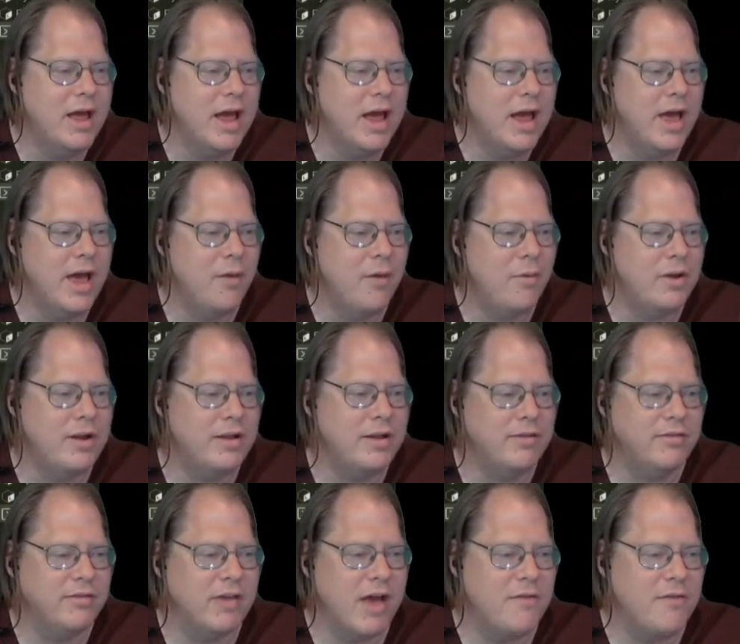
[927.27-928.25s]
And what I
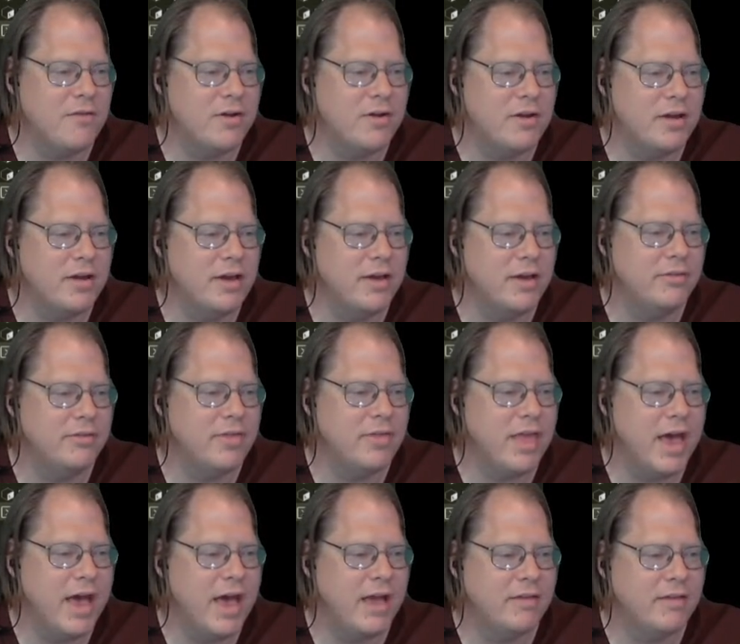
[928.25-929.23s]
discovered is
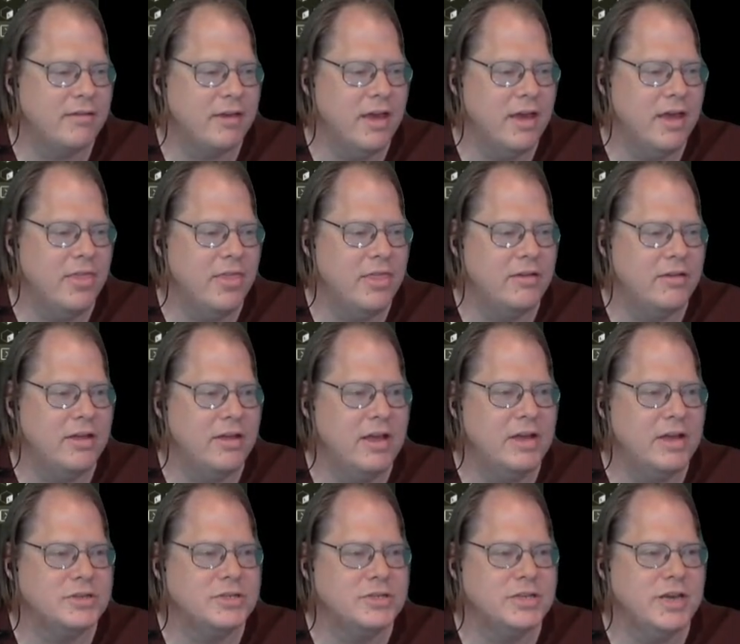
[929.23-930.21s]
that in the
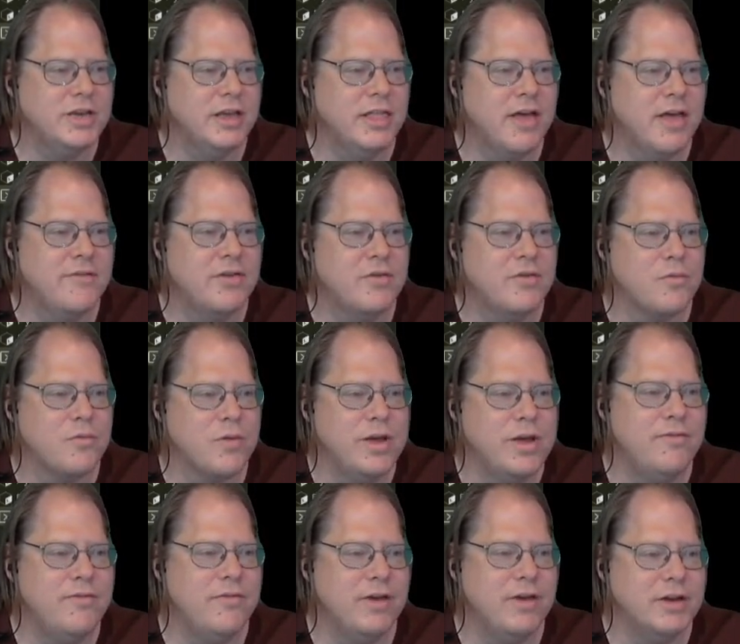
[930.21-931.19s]
DHT11 read
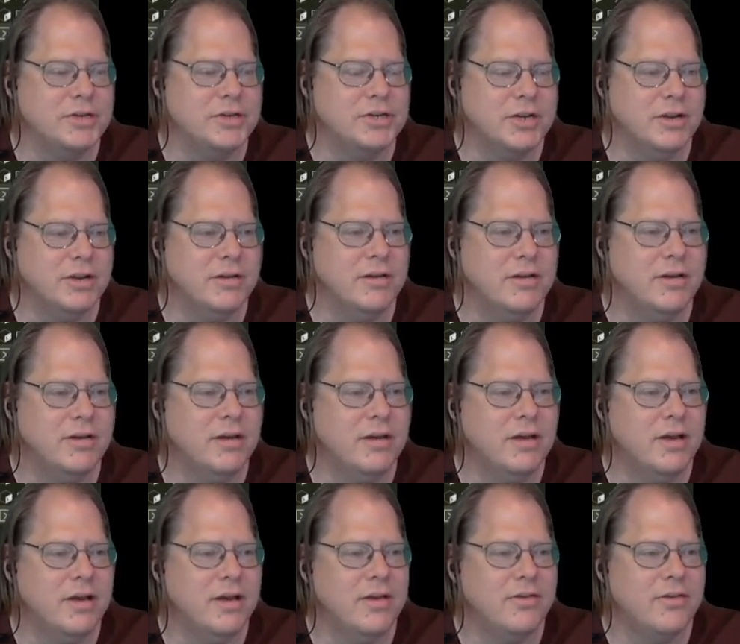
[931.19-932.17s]
function,
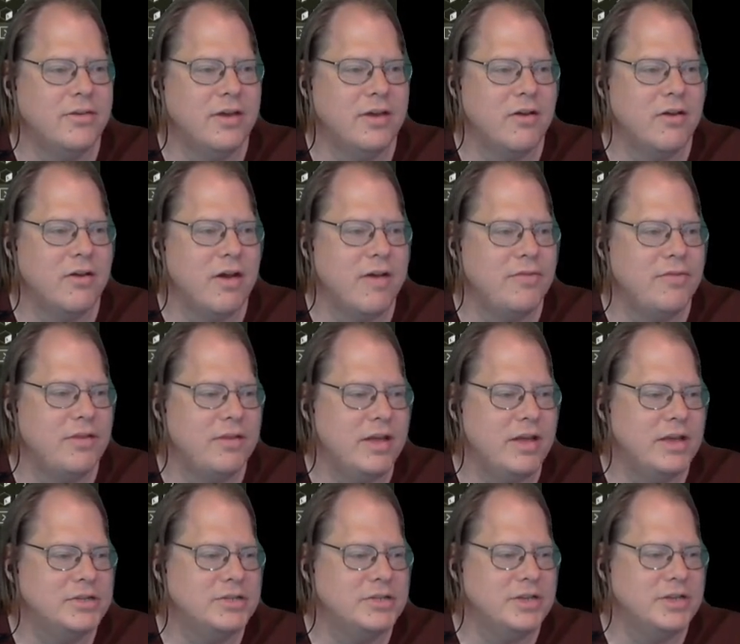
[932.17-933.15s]
so here I have the
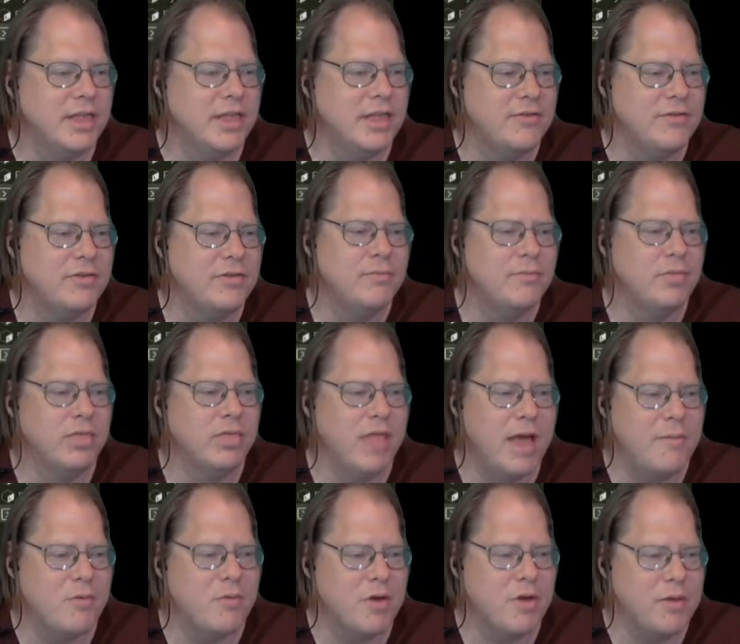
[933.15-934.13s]
DHT11
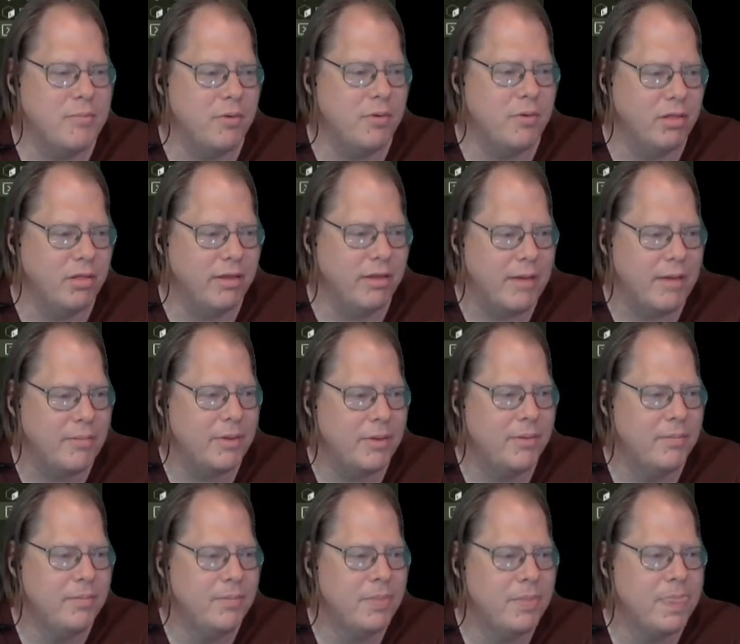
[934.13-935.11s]
library pulled up,
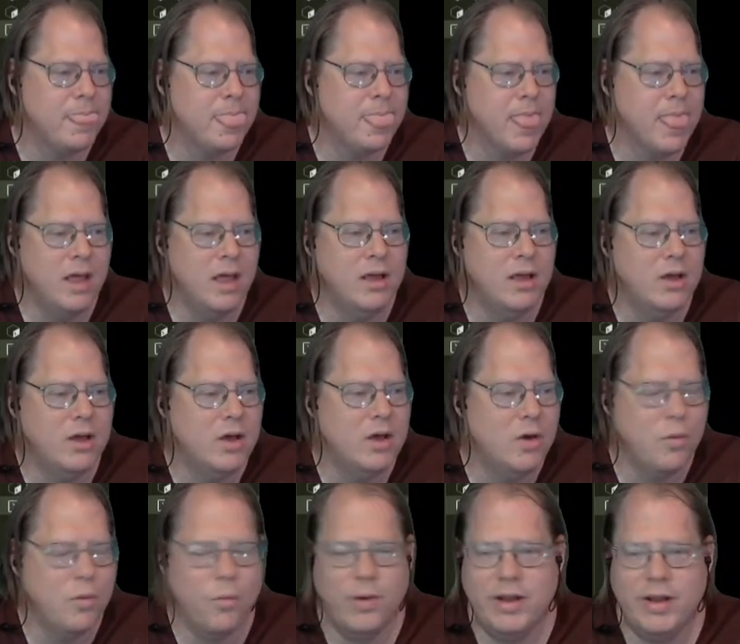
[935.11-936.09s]

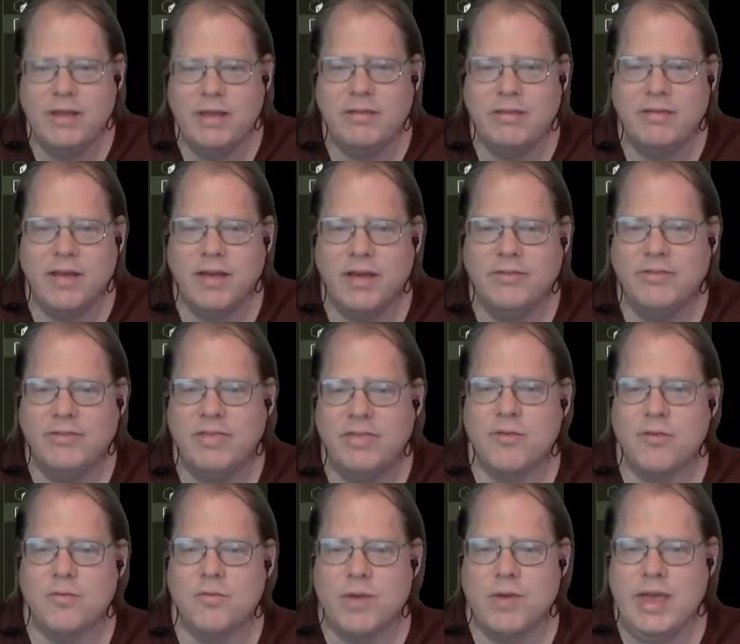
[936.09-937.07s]
when it does
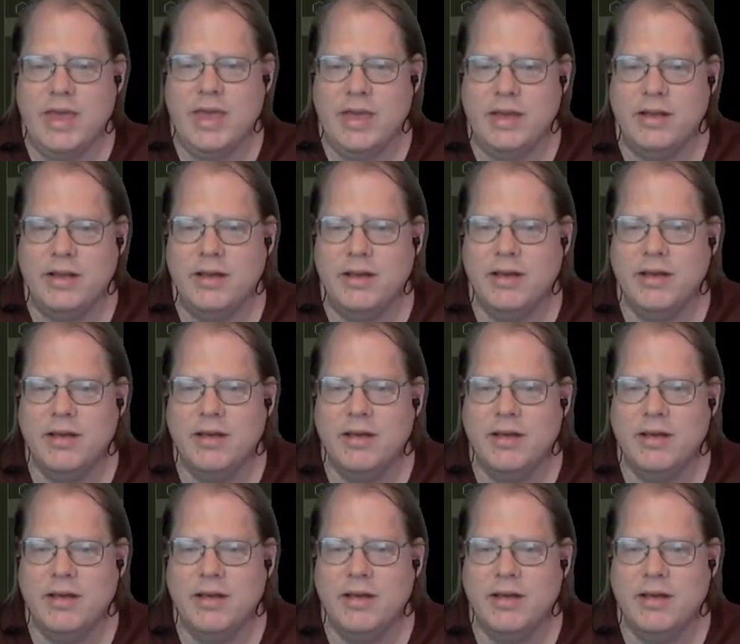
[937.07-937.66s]
the read,